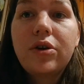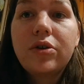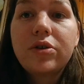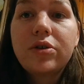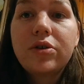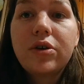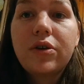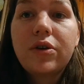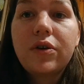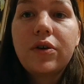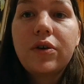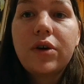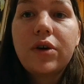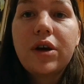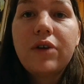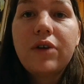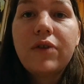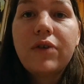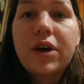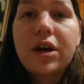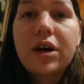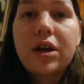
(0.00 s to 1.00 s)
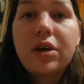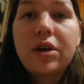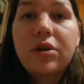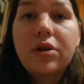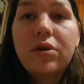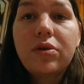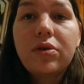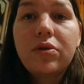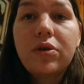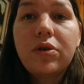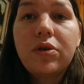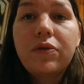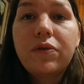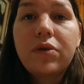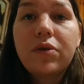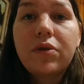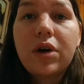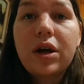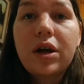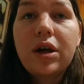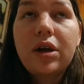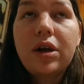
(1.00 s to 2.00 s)
So if I get a roof
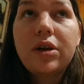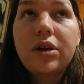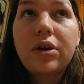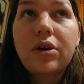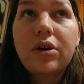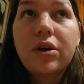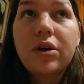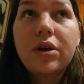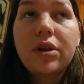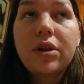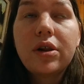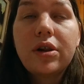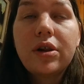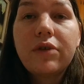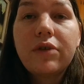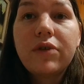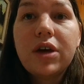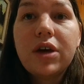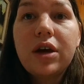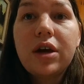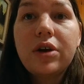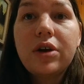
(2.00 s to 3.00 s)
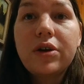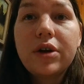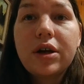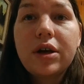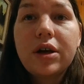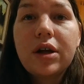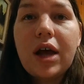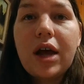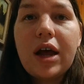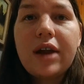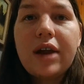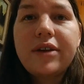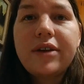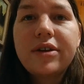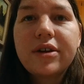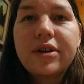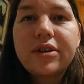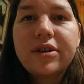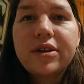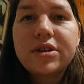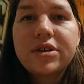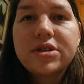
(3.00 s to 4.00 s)
raise or the lift kit on it, add
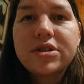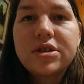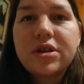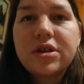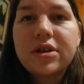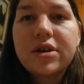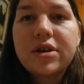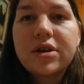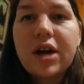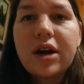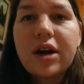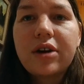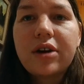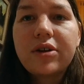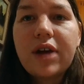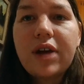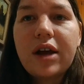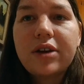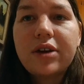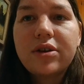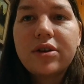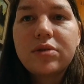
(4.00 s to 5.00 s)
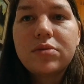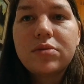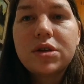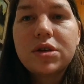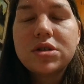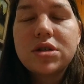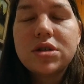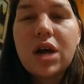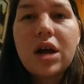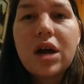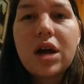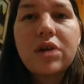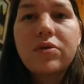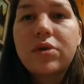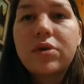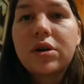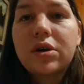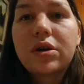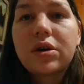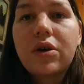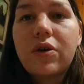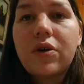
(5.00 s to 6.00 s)
6 inches, and the tires add so much, I don't want
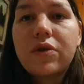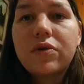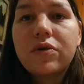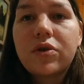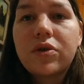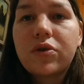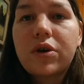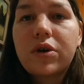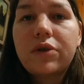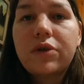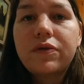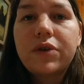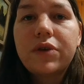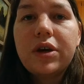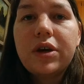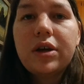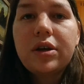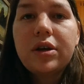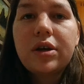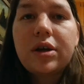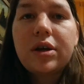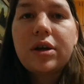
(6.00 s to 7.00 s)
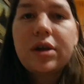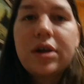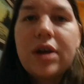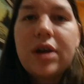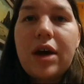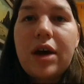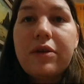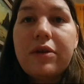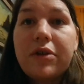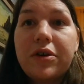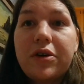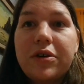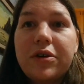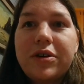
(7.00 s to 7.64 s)
to go over 12 feet ever.